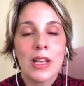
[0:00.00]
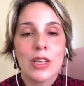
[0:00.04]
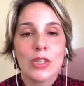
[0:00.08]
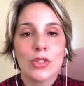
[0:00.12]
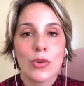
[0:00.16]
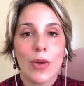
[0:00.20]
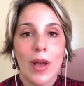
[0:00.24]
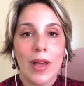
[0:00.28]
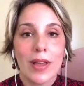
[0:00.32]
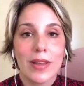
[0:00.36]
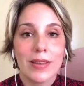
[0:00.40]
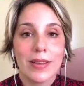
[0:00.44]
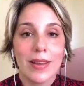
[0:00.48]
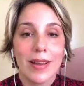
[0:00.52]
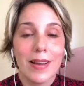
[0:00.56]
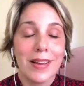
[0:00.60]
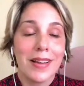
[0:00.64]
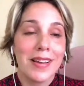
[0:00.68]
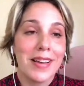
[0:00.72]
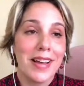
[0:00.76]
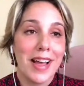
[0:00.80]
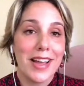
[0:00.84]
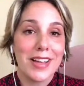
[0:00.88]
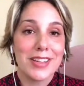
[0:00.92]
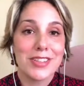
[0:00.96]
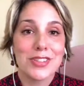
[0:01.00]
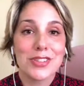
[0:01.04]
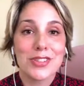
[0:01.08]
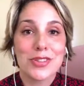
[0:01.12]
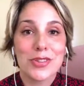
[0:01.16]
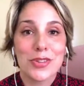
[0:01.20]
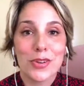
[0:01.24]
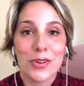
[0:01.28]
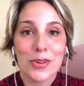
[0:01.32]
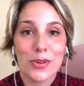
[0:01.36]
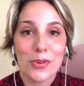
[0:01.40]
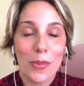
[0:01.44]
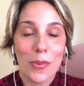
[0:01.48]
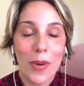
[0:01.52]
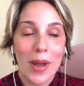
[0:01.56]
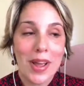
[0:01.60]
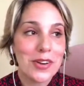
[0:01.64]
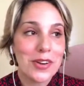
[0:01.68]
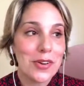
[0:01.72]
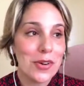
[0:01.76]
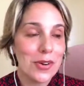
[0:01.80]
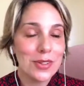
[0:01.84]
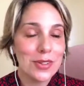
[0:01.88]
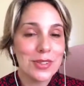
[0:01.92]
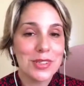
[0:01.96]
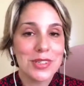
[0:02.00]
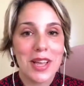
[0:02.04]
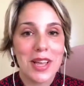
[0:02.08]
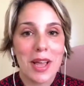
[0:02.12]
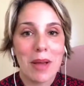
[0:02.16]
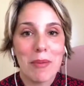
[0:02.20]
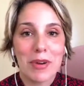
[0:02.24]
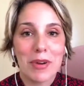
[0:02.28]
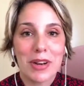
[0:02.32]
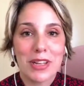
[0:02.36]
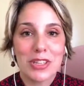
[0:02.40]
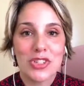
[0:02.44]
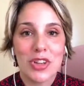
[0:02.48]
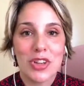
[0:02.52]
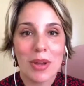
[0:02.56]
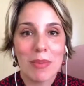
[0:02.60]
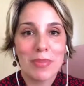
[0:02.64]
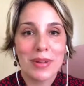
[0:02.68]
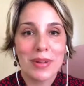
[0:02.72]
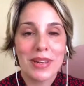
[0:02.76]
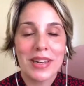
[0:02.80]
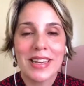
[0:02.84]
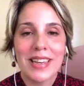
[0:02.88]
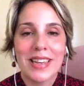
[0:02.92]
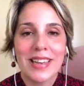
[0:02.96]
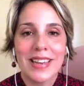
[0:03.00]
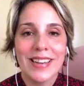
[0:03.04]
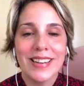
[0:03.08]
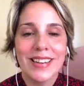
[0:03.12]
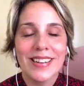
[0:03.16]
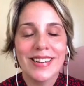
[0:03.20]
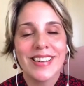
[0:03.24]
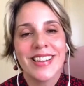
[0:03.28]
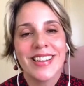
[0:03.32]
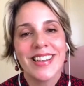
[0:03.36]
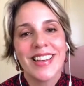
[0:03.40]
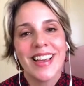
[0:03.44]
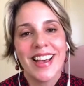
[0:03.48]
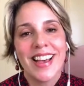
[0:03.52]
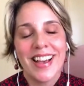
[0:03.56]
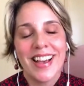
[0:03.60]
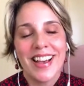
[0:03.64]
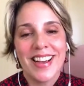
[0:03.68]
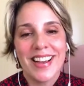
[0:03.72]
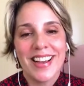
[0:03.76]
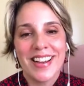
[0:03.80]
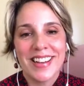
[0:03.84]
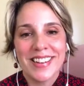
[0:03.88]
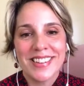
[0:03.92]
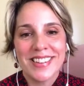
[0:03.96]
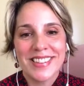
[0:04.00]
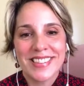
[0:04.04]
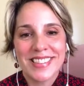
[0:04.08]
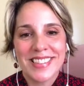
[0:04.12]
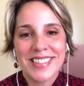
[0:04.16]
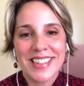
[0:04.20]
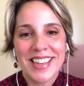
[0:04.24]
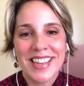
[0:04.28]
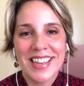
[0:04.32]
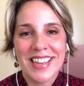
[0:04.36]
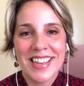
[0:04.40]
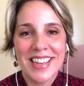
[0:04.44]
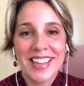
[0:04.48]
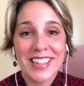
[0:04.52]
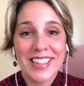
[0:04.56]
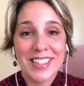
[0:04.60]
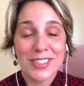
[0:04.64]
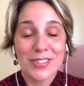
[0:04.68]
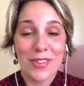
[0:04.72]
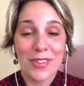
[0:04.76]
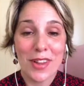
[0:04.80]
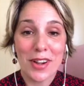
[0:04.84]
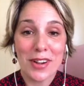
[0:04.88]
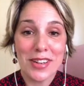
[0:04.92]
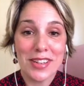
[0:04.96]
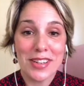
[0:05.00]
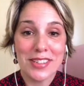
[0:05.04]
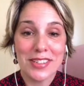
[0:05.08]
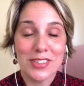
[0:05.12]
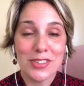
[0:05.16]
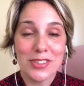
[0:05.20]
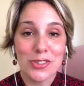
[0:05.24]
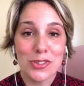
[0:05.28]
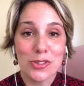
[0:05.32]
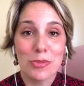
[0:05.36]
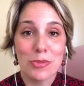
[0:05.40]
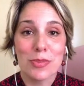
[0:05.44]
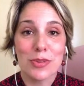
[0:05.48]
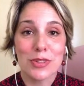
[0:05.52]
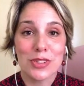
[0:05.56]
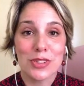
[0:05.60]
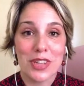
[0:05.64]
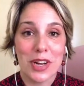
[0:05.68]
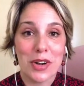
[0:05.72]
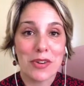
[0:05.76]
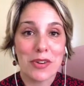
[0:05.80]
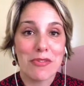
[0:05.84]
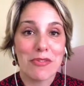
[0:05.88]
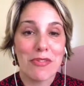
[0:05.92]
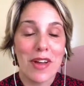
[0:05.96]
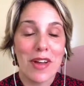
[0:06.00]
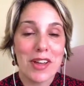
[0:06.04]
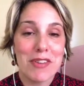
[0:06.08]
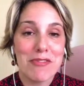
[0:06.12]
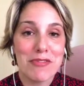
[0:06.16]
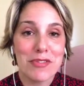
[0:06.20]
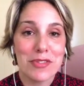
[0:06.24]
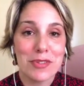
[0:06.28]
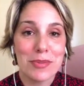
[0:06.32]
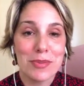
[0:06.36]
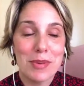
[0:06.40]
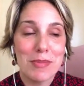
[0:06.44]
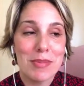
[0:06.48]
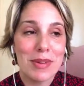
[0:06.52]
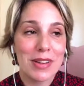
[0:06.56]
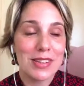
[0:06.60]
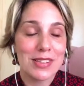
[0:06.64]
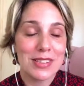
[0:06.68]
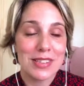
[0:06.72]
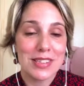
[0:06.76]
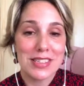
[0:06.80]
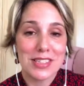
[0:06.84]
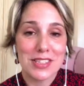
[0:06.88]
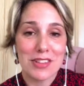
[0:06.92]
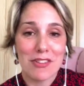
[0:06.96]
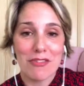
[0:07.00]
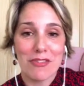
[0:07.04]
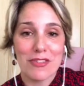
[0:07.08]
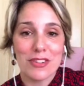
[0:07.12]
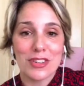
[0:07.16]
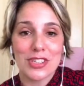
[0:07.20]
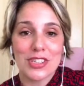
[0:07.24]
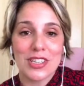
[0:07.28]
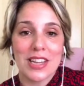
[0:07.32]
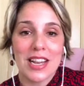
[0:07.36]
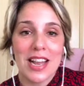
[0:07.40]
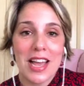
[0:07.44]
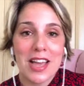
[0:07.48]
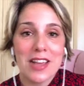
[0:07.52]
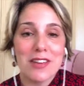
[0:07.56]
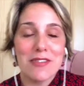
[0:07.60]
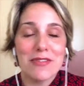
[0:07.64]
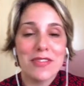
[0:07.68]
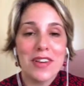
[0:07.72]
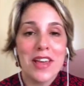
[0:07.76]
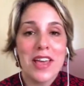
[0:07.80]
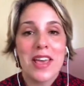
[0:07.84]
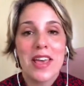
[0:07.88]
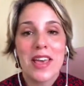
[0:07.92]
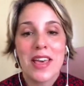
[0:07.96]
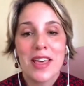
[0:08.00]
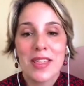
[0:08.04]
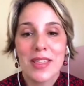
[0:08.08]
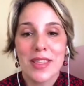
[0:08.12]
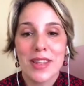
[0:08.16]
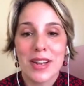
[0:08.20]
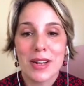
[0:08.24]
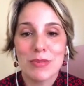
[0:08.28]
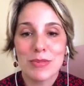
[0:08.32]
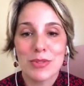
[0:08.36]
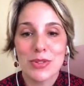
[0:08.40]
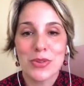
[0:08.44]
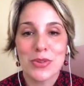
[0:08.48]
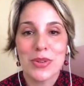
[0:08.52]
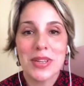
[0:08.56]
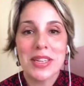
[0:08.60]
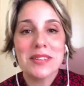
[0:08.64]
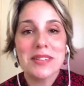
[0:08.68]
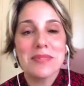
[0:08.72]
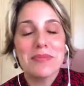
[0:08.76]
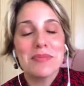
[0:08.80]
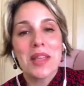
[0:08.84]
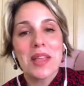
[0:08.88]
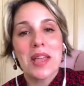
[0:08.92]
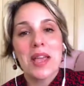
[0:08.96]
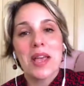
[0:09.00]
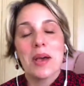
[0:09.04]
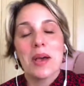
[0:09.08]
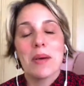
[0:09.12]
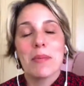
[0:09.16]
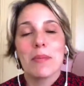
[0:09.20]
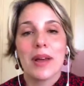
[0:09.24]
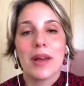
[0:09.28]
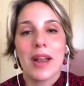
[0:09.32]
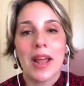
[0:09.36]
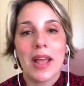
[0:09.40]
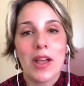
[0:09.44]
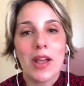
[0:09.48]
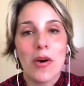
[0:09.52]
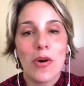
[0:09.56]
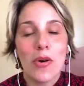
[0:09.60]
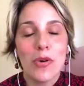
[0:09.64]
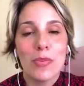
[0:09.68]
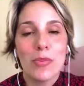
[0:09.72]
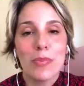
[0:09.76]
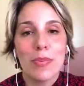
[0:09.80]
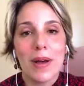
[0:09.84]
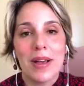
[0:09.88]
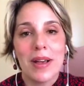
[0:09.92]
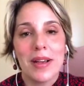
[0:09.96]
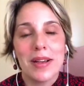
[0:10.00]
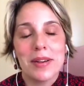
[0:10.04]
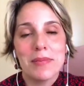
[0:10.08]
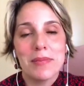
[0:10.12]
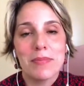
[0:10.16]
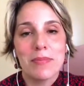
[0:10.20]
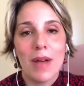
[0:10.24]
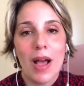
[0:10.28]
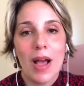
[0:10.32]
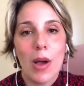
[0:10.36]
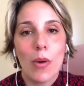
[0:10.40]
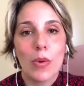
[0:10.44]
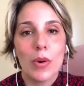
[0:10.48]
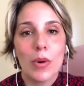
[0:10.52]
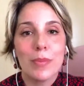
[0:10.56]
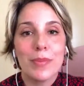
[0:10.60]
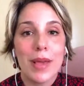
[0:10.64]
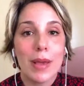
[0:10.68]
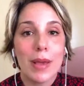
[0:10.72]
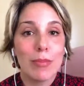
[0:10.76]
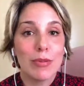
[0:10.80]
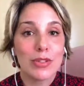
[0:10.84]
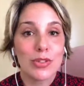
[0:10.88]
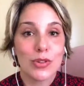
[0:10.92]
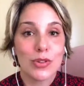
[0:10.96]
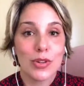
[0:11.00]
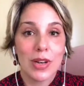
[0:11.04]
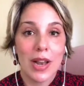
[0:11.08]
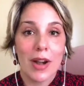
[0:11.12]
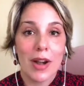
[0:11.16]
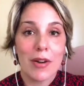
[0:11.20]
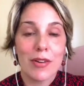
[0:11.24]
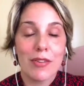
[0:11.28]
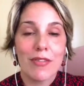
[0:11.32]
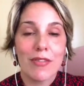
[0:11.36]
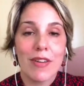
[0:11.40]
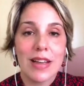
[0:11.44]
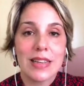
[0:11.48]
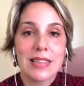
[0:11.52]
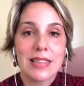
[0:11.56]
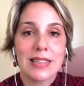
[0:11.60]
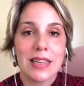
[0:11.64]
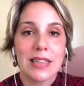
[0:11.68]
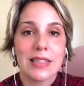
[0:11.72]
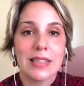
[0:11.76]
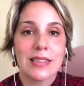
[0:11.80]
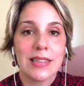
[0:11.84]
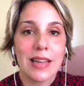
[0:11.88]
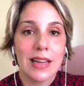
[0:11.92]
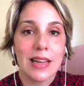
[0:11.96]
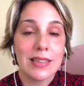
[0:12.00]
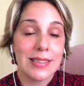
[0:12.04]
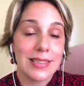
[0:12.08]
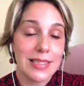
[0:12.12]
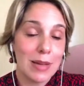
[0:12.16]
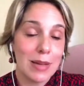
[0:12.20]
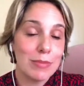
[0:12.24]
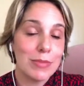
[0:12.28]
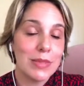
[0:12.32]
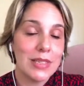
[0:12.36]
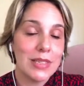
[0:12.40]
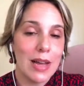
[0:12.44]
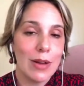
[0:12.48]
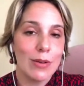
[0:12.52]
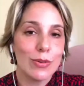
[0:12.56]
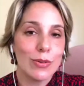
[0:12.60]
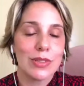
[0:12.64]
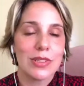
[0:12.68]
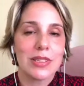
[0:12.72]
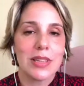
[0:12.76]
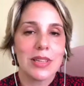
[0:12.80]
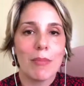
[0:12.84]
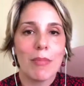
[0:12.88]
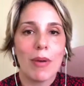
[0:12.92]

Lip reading: So I just thought, why not? I'm gonna jump in here, and it's super terrifying for me because it's the first live that I'm doing, but I hope I will be able to clarify some doubts